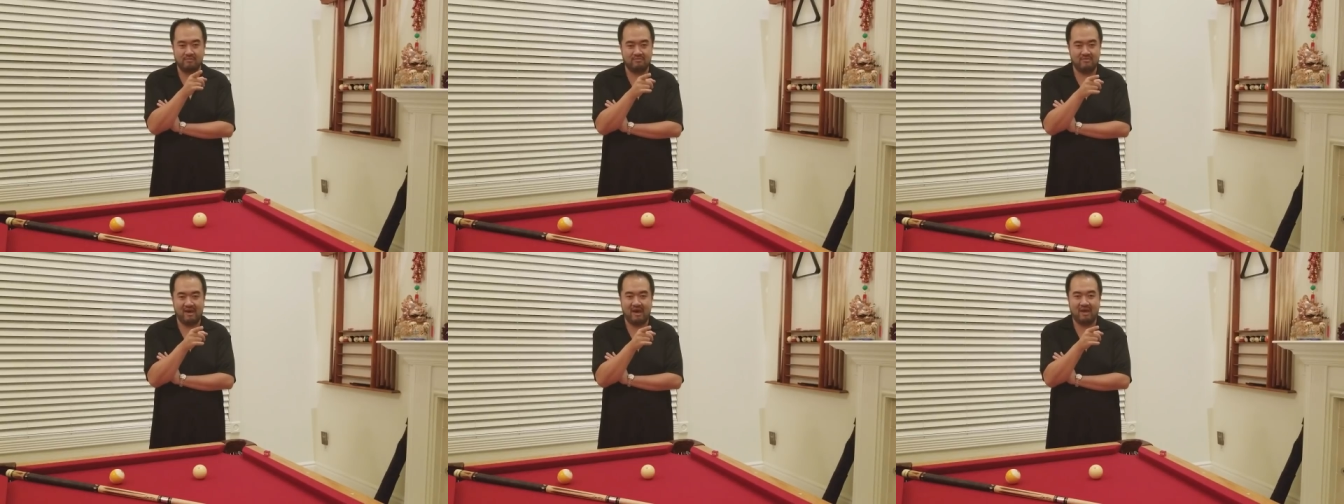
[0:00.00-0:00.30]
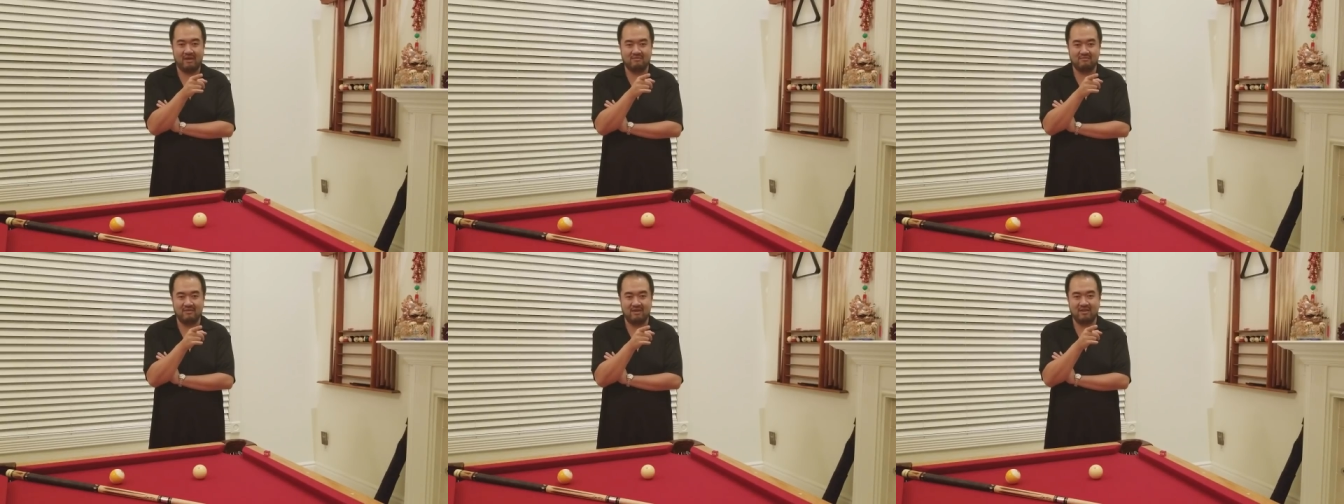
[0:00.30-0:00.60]
him
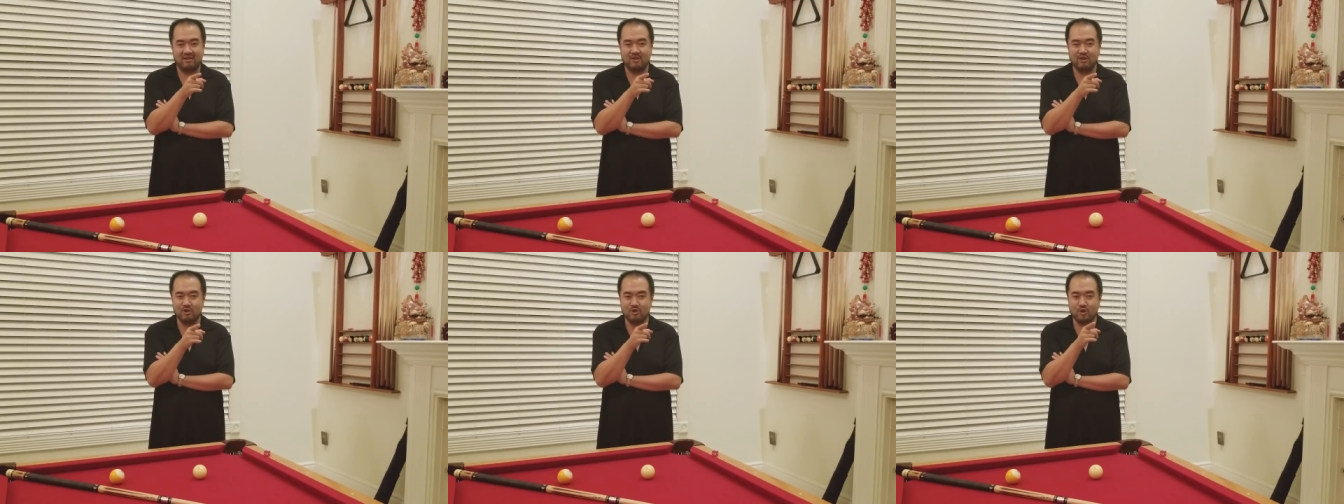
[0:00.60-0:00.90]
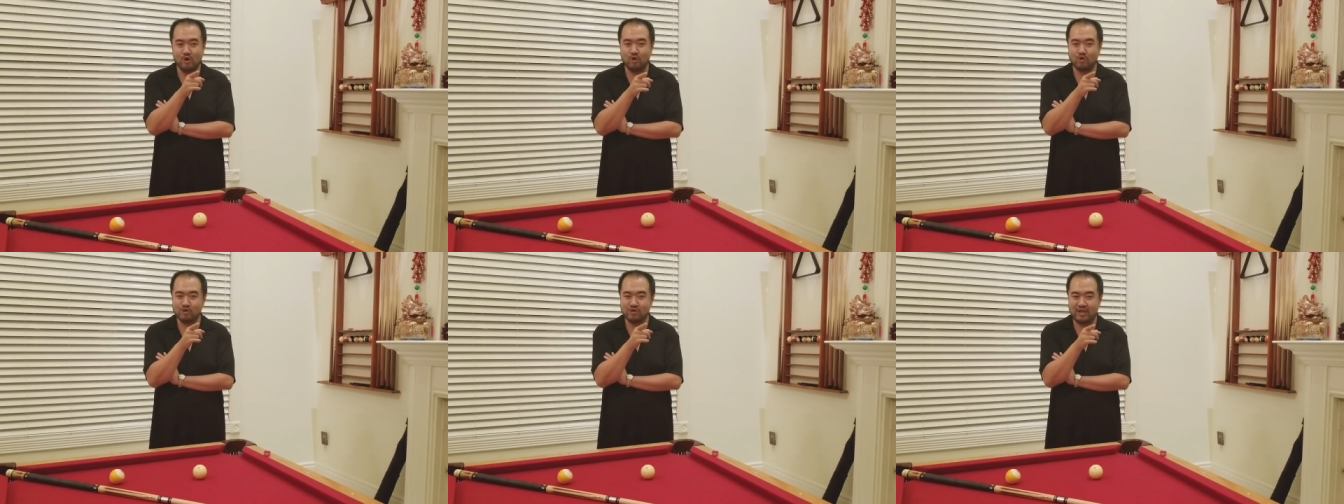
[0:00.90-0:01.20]
that, and he
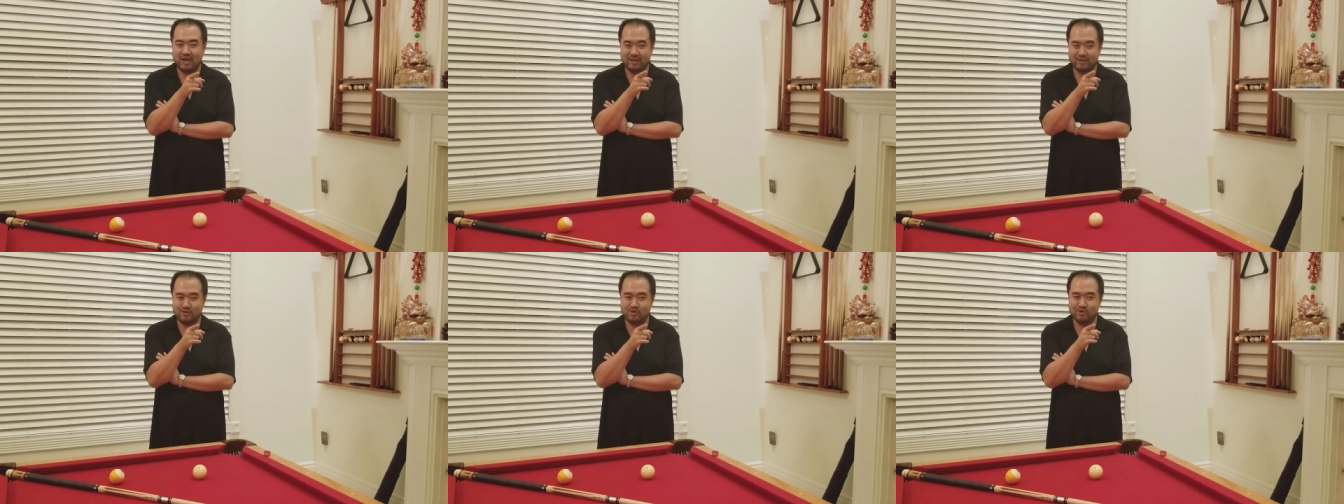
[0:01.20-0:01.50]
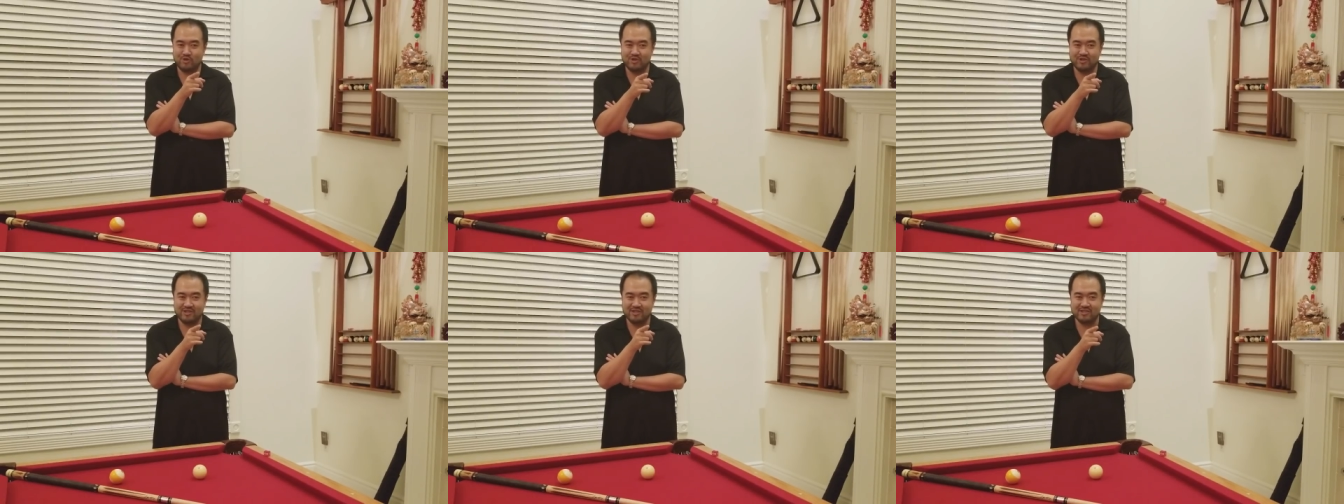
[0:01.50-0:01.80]
knows that too
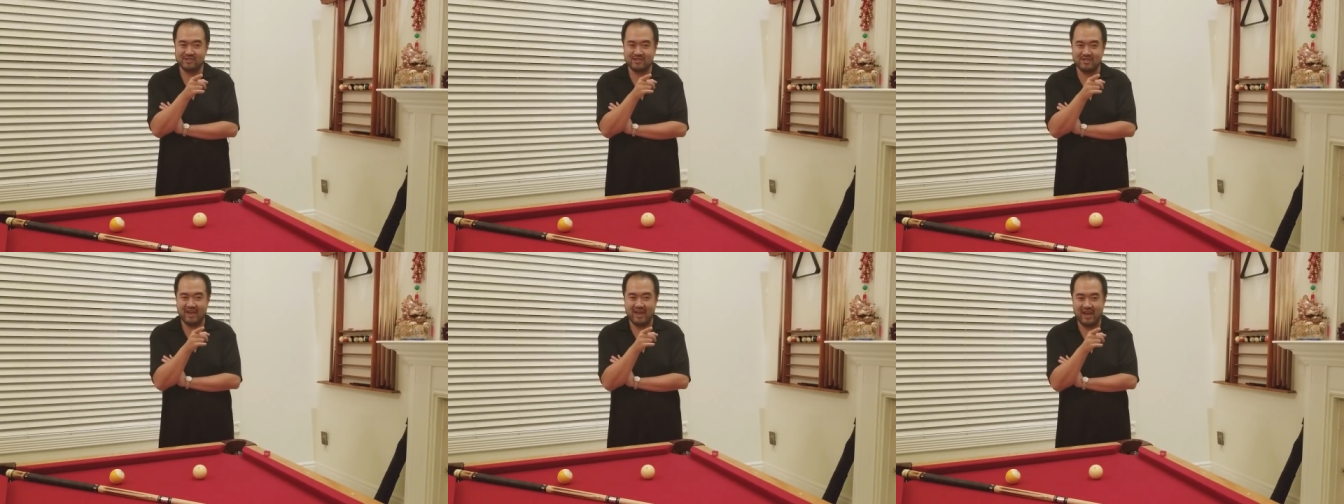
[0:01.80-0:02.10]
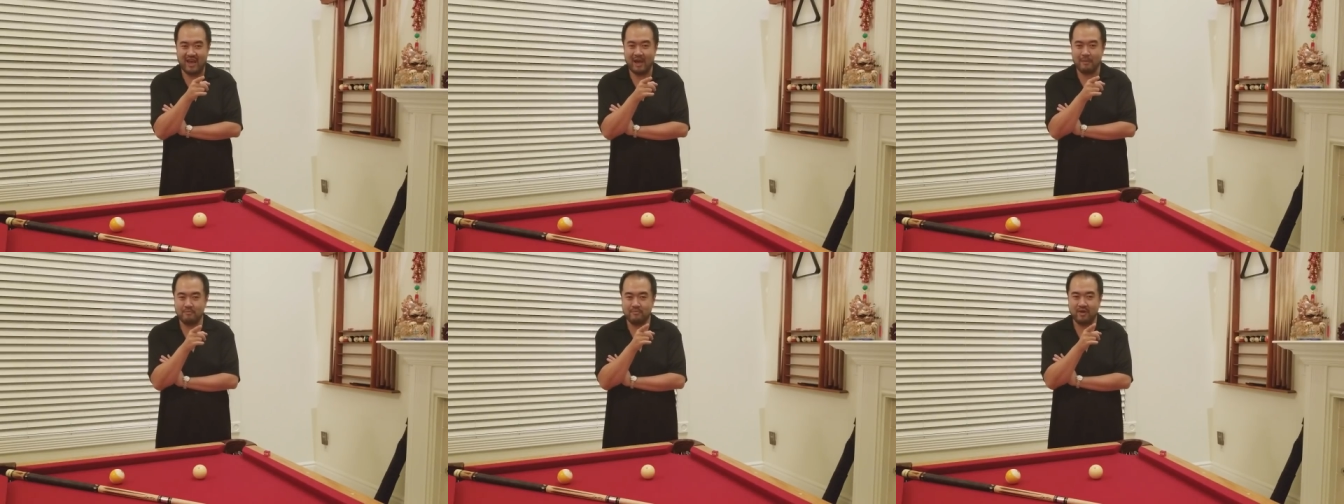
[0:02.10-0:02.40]
to this day.
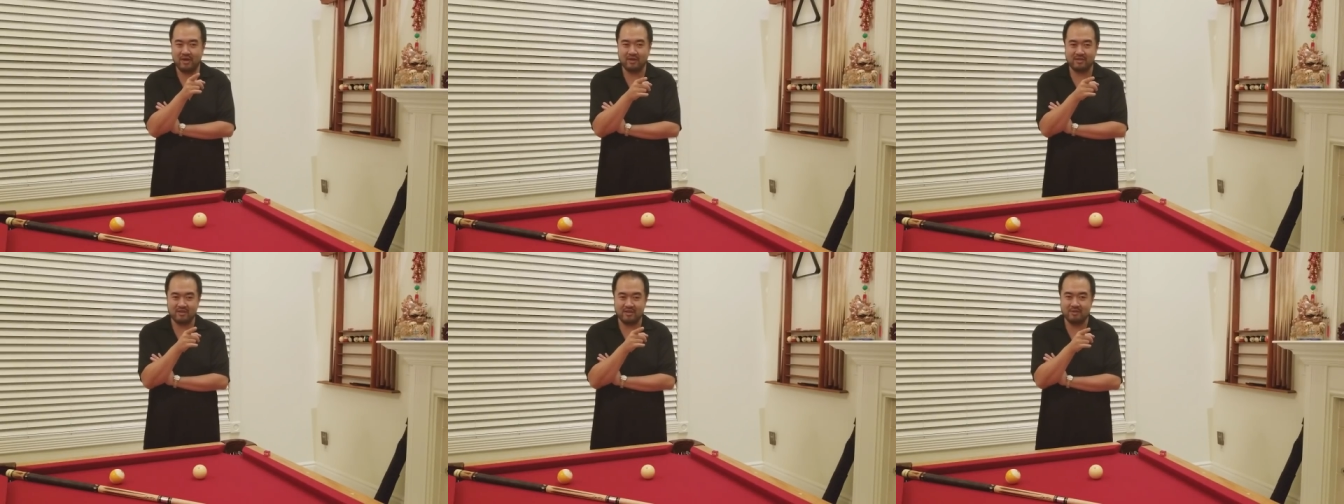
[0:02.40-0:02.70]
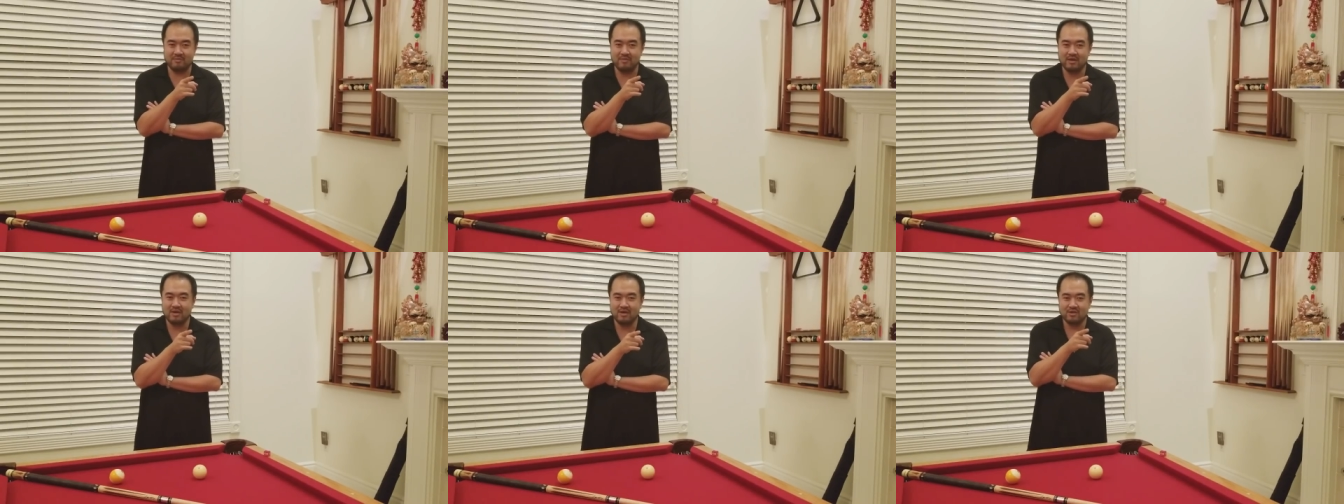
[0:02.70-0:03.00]
I picked him.